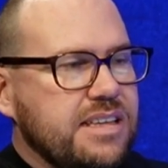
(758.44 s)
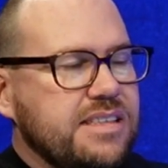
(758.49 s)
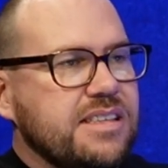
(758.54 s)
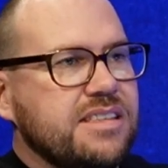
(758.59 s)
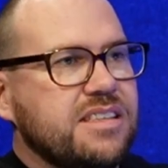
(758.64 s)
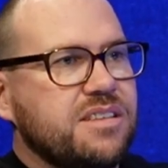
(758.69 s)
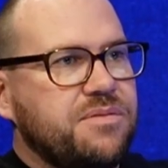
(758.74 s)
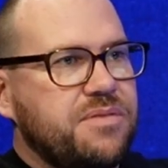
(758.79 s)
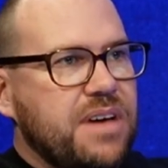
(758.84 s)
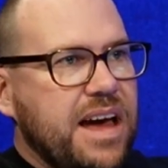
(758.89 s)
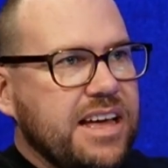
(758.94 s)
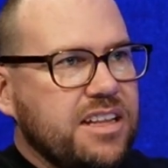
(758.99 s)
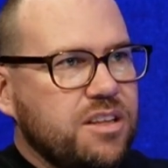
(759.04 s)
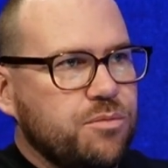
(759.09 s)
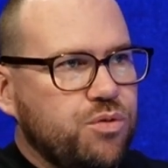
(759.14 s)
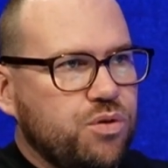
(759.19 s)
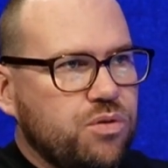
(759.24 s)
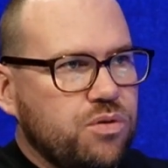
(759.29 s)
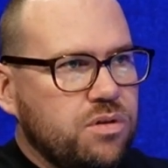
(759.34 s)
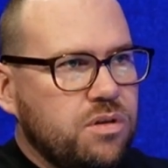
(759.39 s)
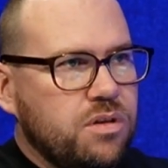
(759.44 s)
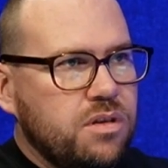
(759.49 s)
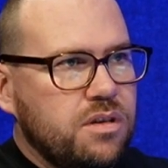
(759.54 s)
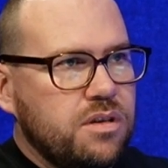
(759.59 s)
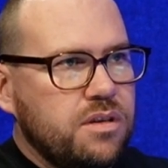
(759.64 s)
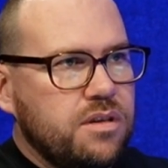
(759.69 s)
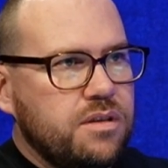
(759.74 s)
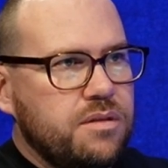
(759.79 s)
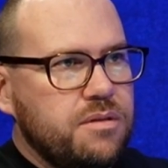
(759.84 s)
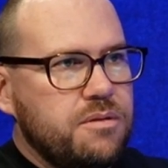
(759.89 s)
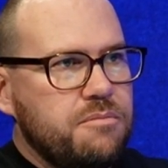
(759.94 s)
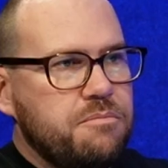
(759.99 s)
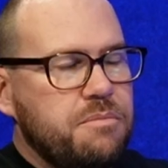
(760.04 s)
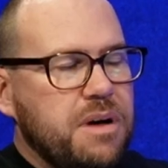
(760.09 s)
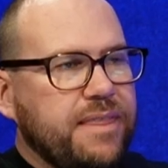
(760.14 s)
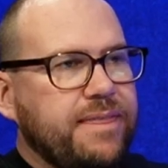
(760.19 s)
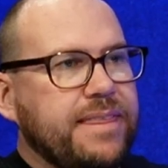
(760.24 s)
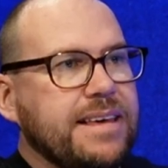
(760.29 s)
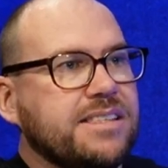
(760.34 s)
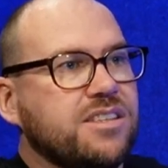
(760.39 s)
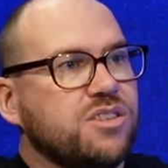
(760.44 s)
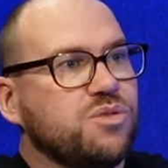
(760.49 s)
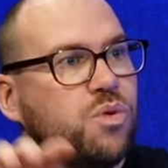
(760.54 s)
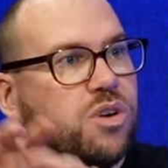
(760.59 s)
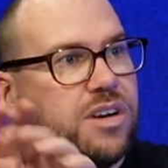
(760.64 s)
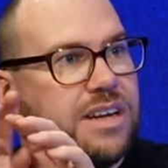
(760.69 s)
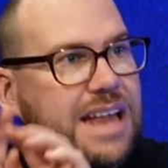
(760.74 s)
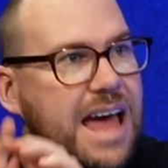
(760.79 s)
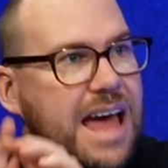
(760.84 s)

This is available, but this is what